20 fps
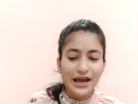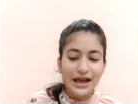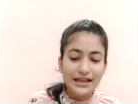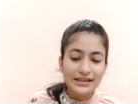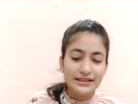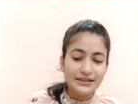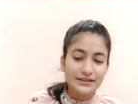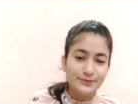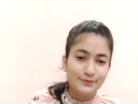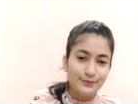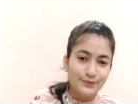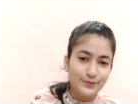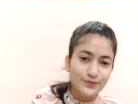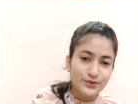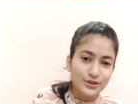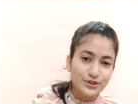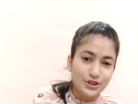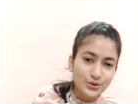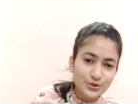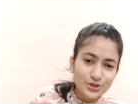and
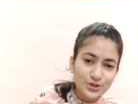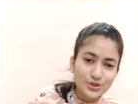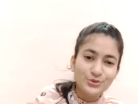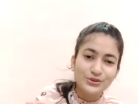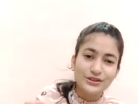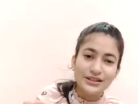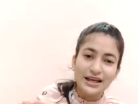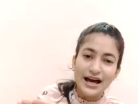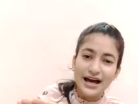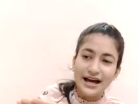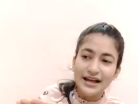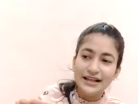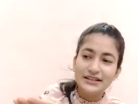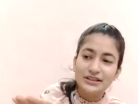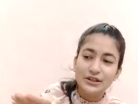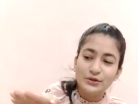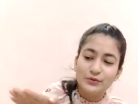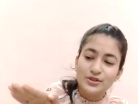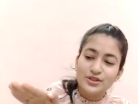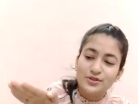due to that
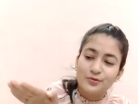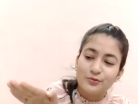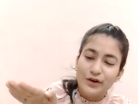there was a